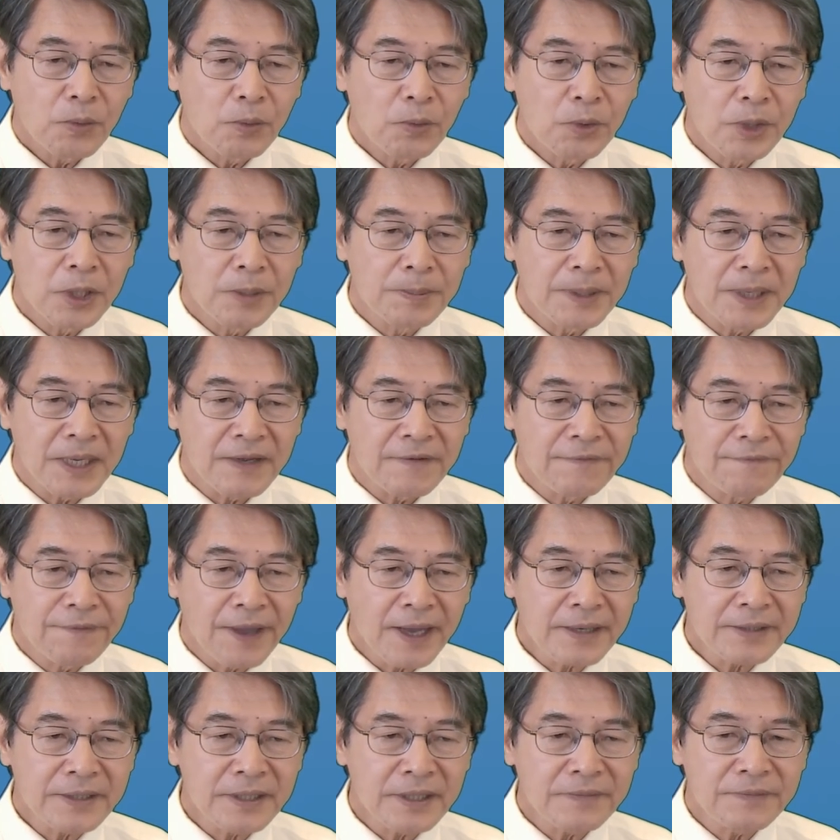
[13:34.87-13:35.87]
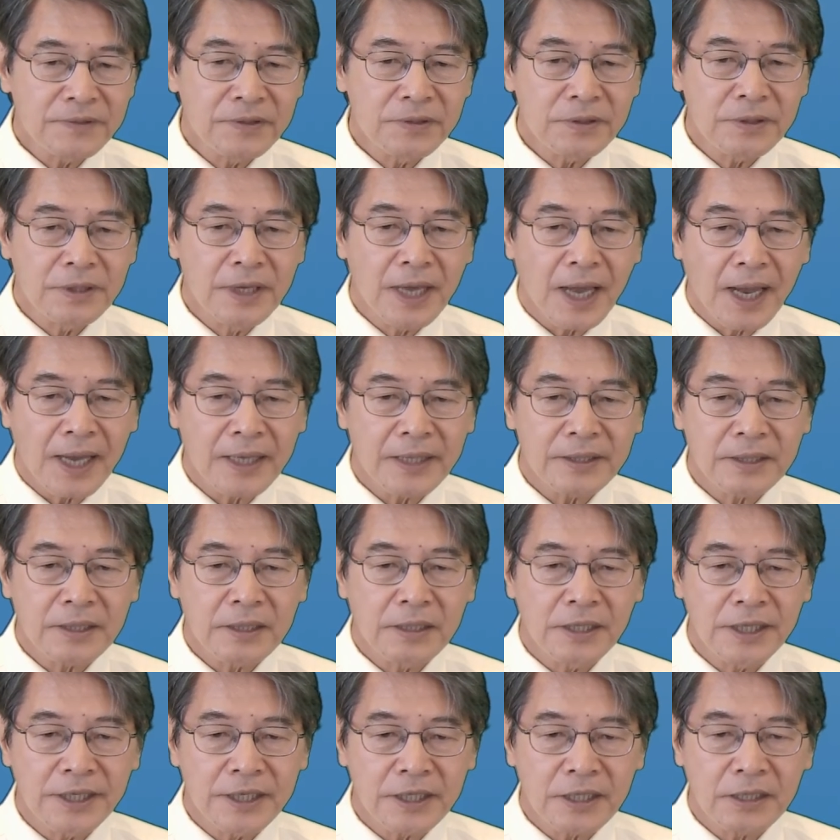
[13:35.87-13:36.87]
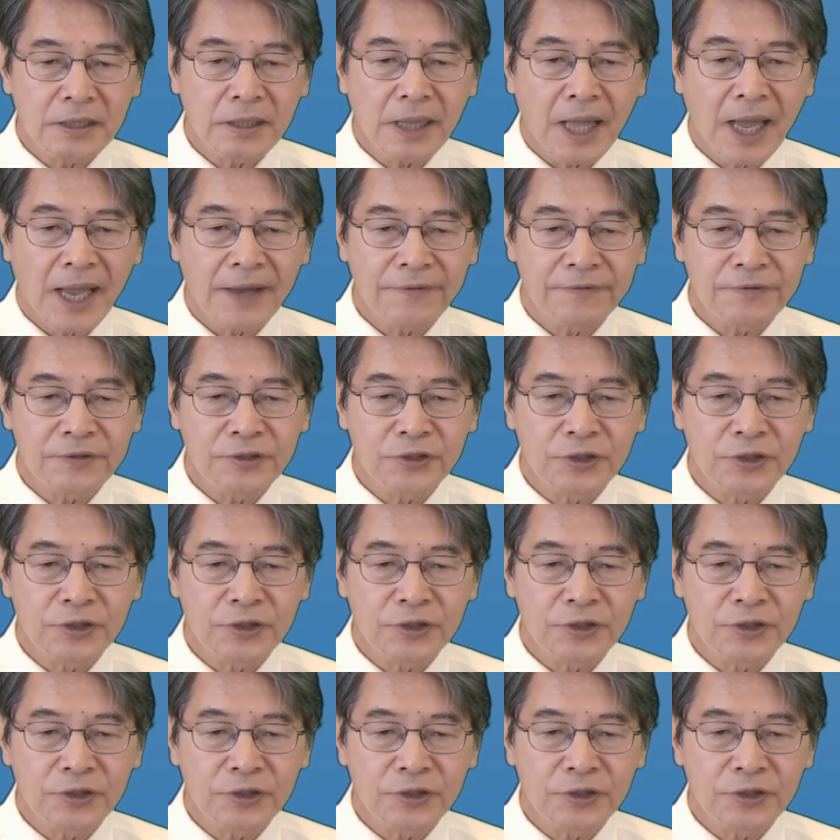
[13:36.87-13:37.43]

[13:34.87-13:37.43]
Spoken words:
will be effective to guide clinical HIFU